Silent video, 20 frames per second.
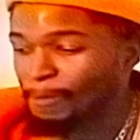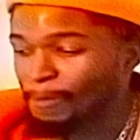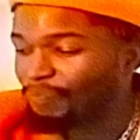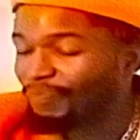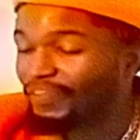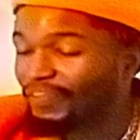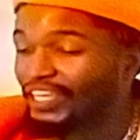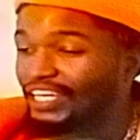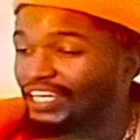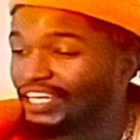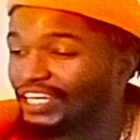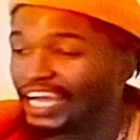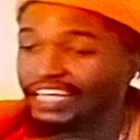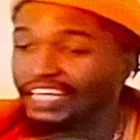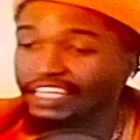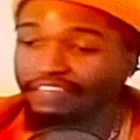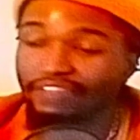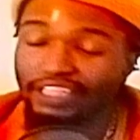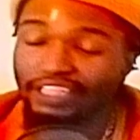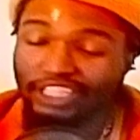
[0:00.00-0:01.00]
And not
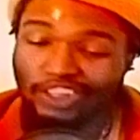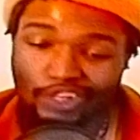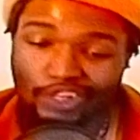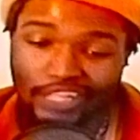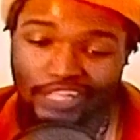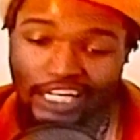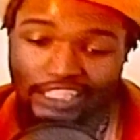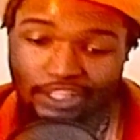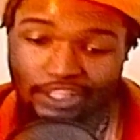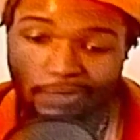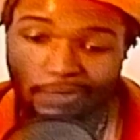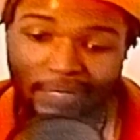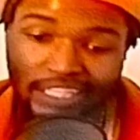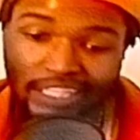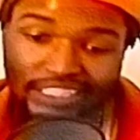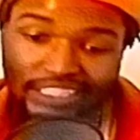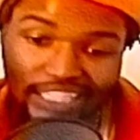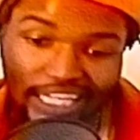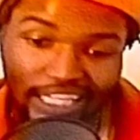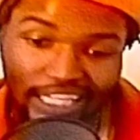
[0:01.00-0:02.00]
even, not so much
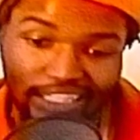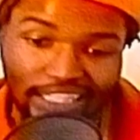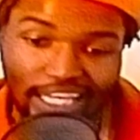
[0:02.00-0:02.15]
let that